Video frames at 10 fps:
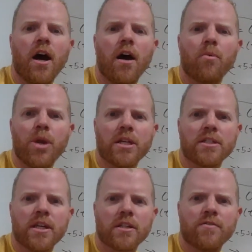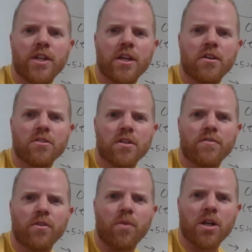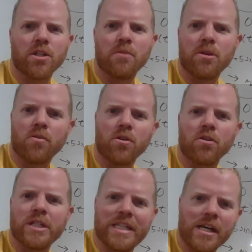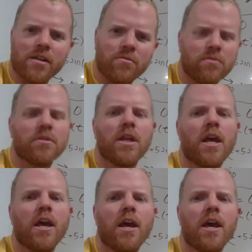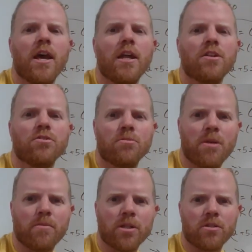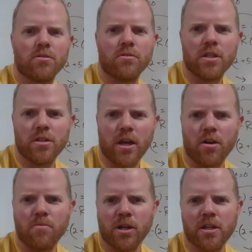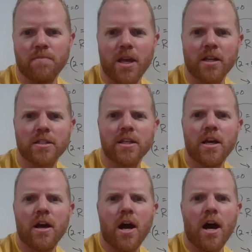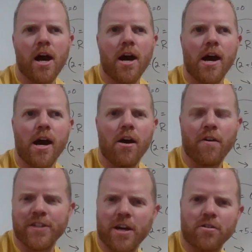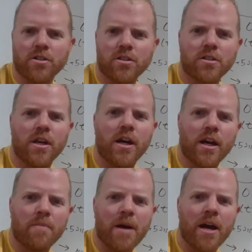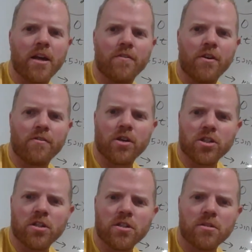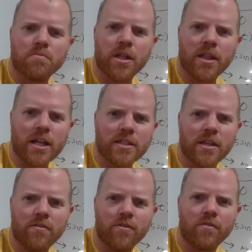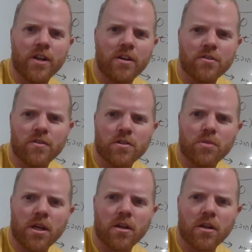Week 6 videos, if you're watching them in order, done. And you should be able to do these like homework type things office hours. Come by if you have questions, but that's it for videos for this week.